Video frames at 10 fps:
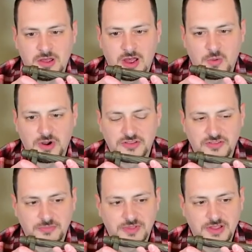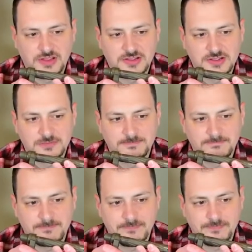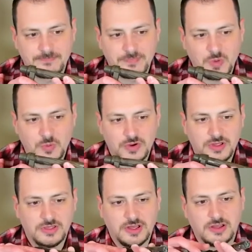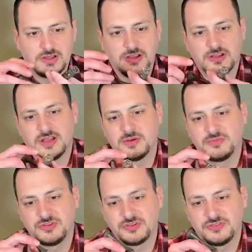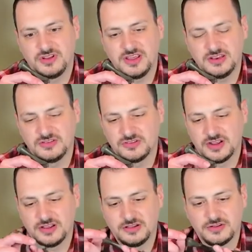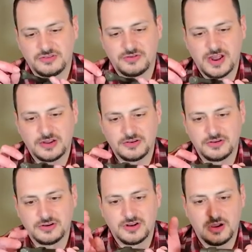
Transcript: wanted something with a M16 style extractor.